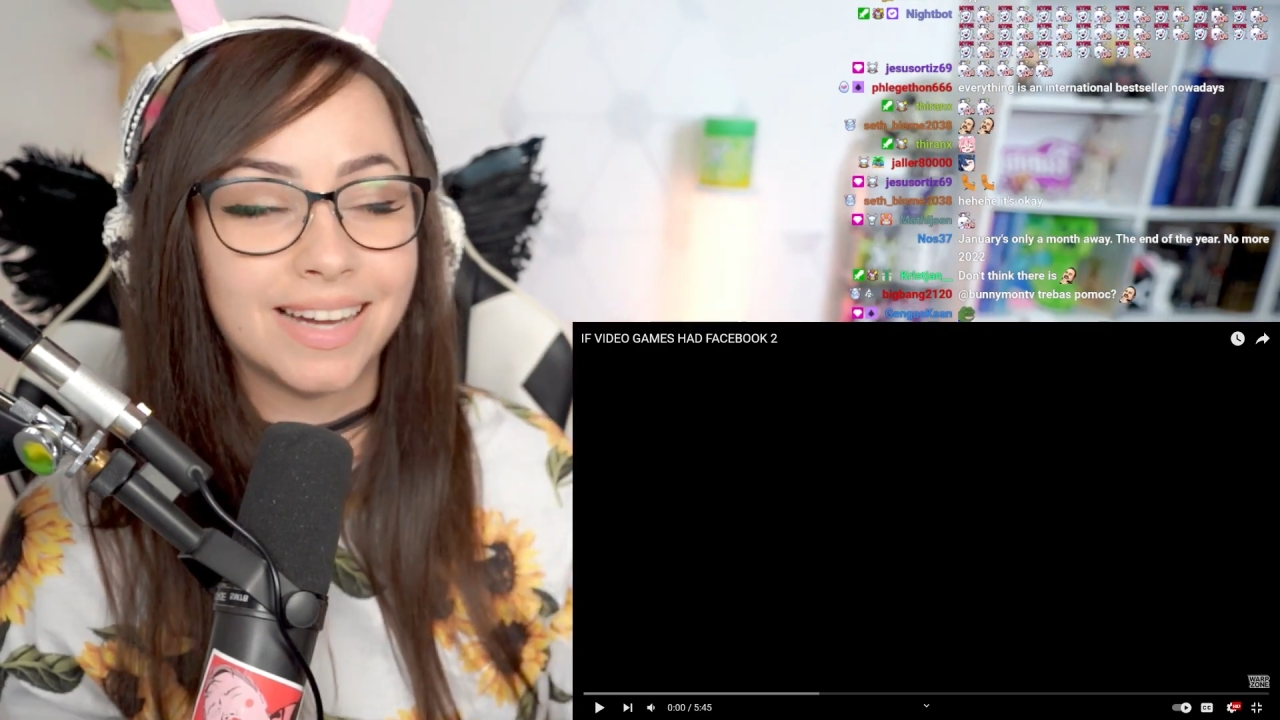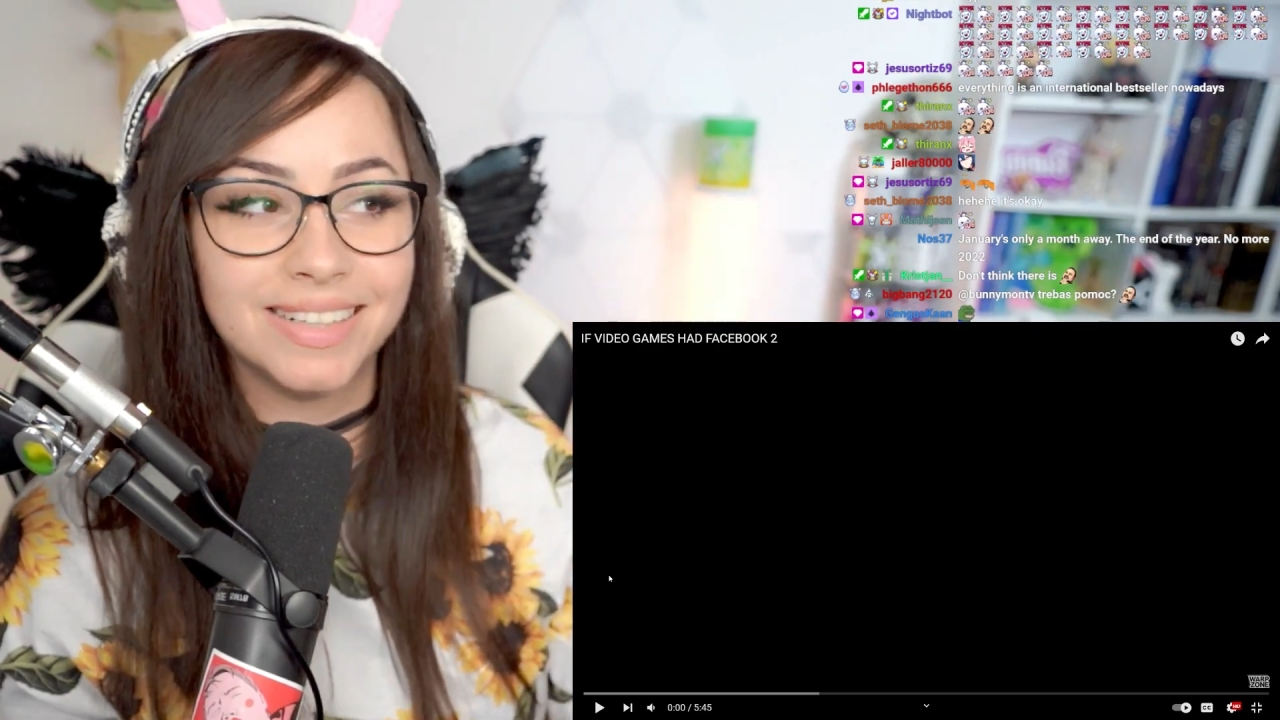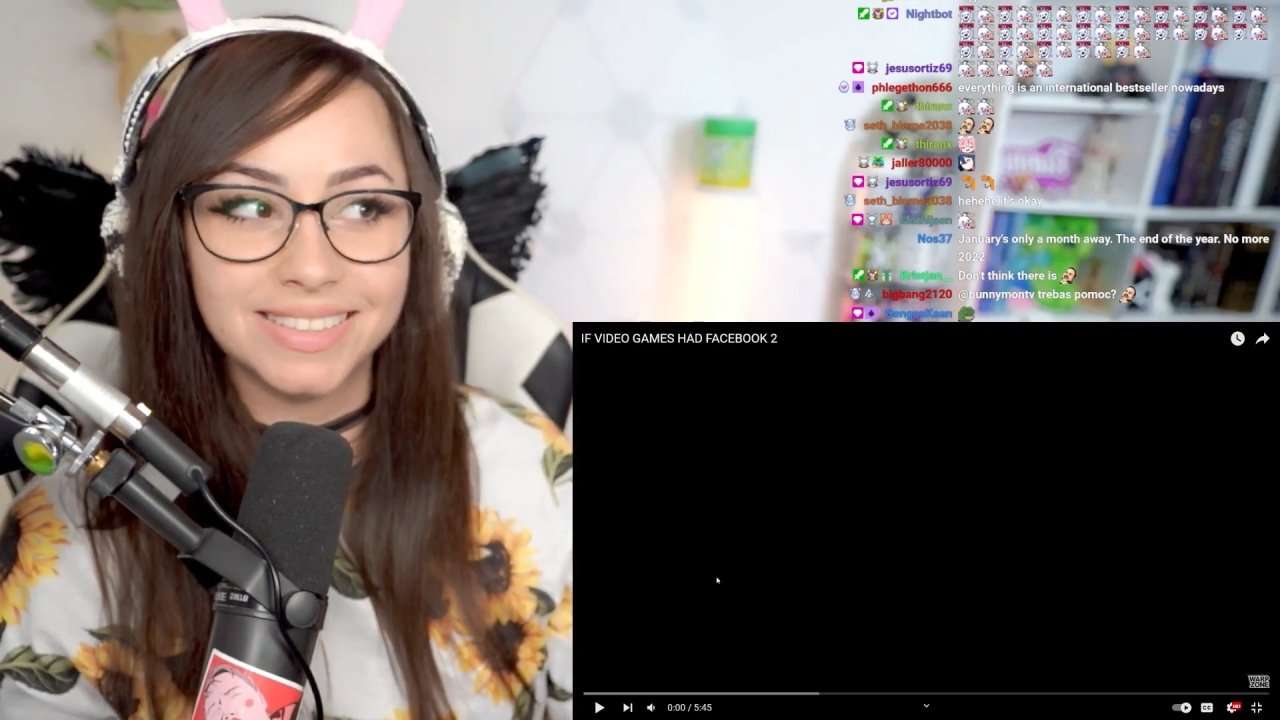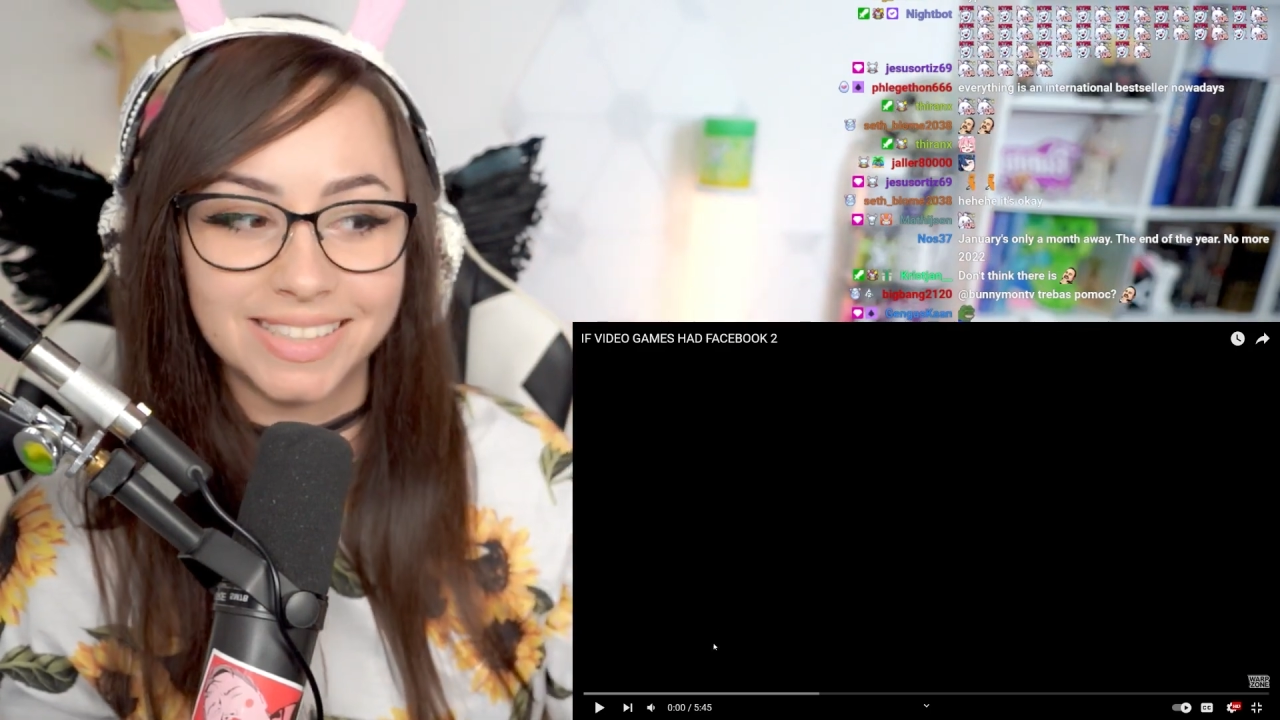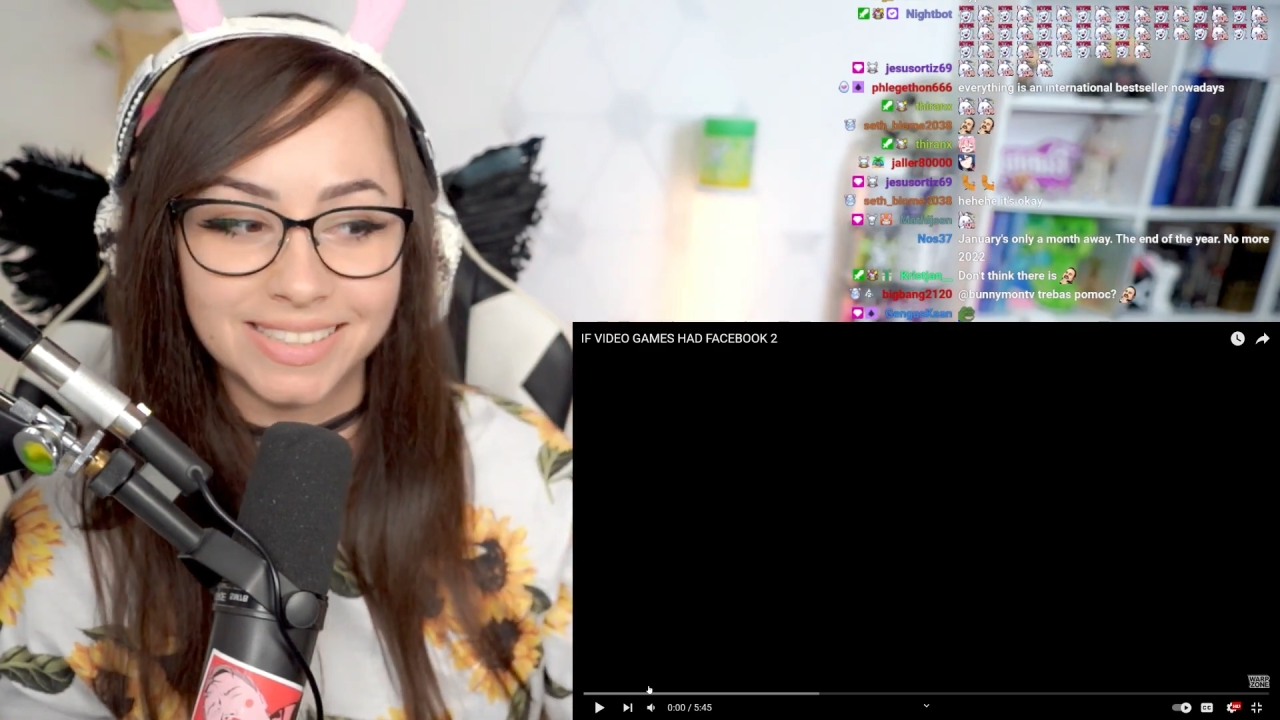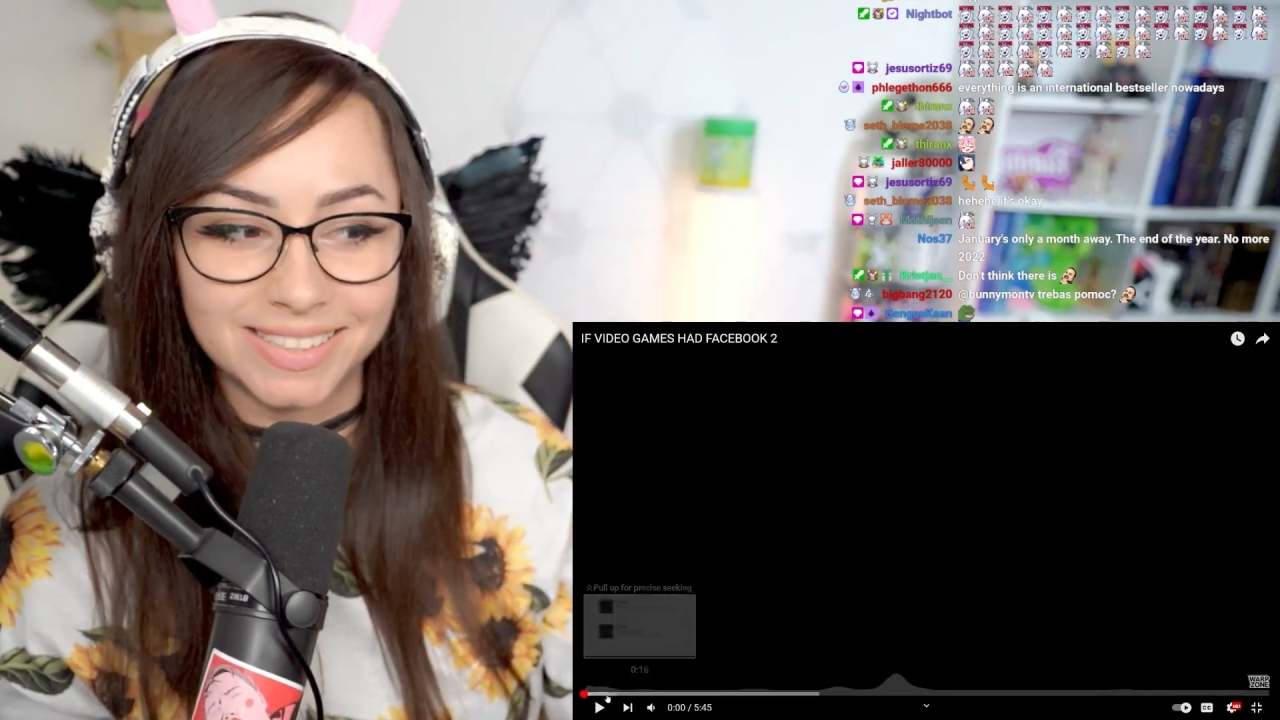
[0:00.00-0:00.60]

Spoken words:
kinda is